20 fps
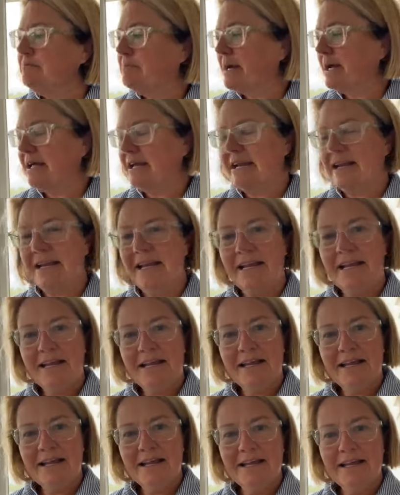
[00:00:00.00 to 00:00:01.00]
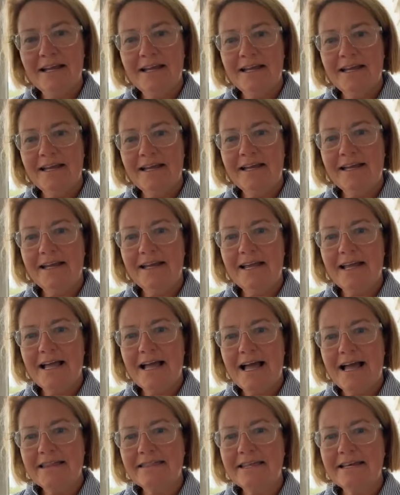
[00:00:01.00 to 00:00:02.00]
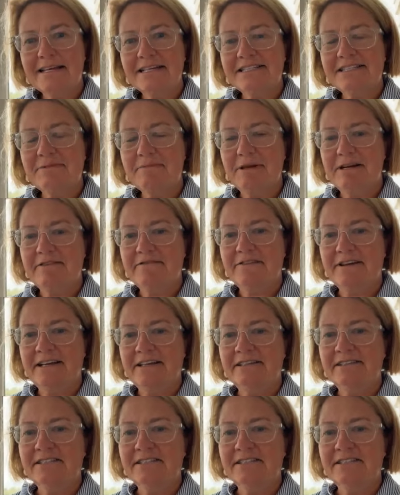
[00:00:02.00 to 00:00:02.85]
But I think it's a benefit.